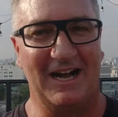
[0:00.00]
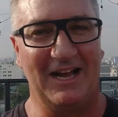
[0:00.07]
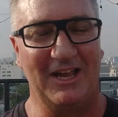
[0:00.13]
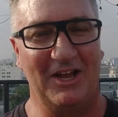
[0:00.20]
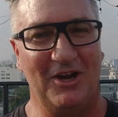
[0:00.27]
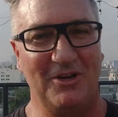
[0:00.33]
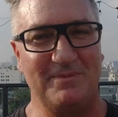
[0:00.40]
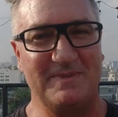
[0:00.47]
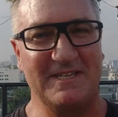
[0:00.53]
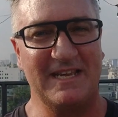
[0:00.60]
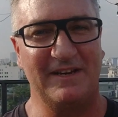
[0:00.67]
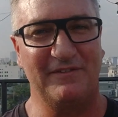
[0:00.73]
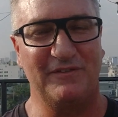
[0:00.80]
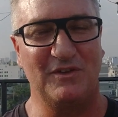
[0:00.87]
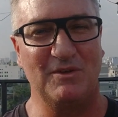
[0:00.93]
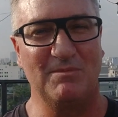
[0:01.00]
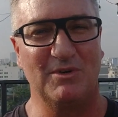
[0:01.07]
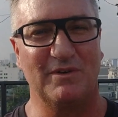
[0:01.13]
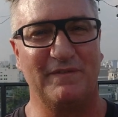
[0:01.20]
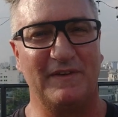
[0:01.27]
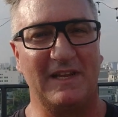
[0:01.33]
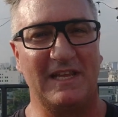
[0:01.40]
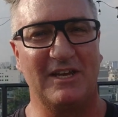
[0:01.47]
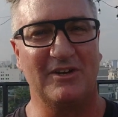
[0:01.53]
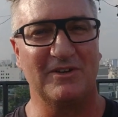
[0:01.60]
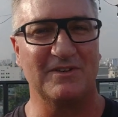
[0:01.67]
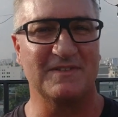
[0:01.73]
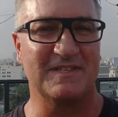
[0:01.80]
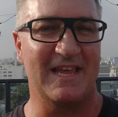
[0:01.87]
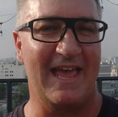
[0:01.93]
I hope to get a few more
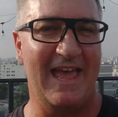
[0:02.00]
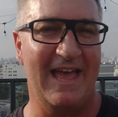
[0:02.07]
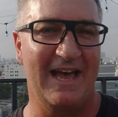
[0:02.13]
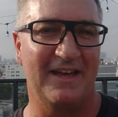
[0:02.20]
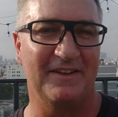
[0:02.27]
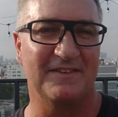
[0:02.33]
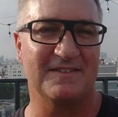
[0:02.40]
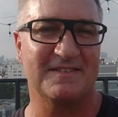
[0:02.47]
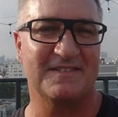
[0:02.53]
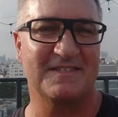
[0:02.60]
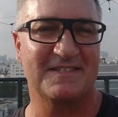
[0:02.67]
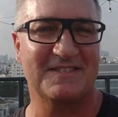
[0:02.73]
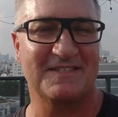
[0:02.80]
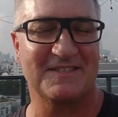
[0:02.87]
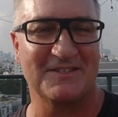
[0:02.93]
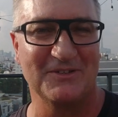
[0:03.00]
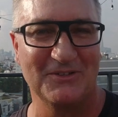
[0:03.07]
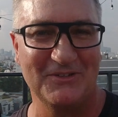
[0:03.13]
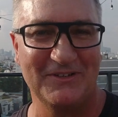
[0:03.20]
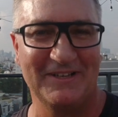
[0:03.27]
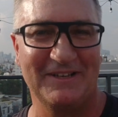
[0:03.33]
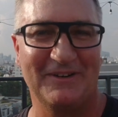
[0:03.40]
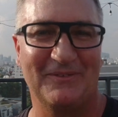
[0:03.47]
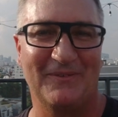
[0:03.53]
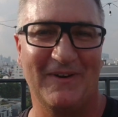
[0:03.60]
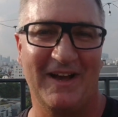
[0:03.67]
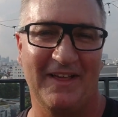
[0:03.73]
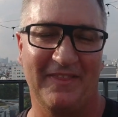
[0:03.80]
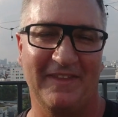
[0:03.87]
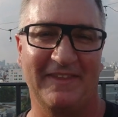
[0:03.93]
videos out sooner
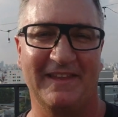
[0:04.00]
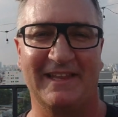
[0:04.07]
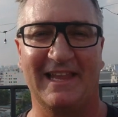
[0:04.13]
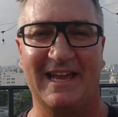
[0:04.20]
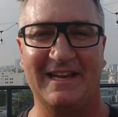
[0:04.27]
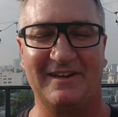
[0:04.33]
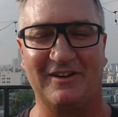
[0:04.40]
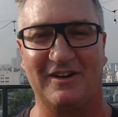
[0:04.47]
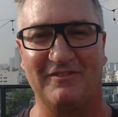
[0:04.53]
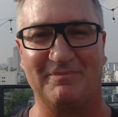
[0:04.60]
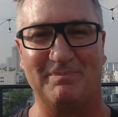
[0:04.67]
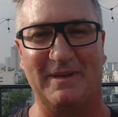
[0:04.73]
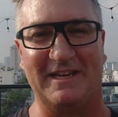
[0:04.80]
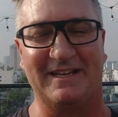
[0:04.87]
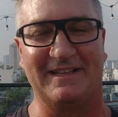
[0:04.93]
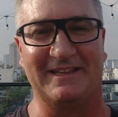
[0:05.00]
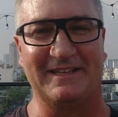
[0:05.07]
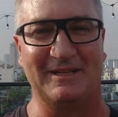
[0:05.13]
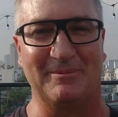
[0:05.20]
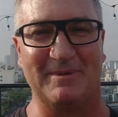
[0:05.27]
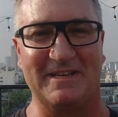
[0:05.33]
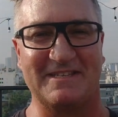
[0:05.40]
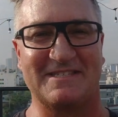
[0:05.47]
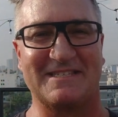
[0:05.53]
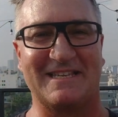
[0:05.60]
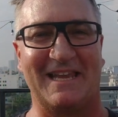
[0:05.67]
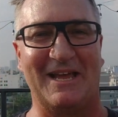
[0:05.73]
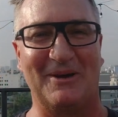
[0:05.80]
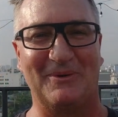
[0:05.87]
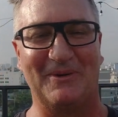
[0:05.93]
rather than later. I've been a little bit
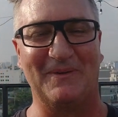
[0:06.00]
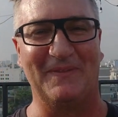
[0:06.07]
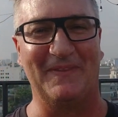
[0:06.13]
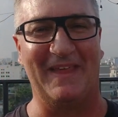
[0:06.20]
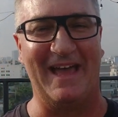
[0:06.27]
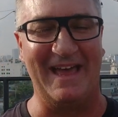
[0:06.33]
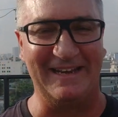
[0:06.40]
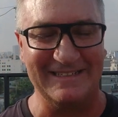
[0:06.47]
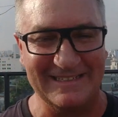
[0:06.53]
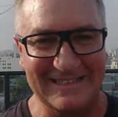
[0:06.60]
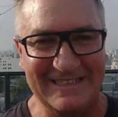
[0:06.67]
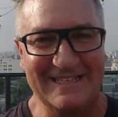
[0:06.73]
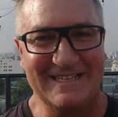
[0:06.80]
slow on that,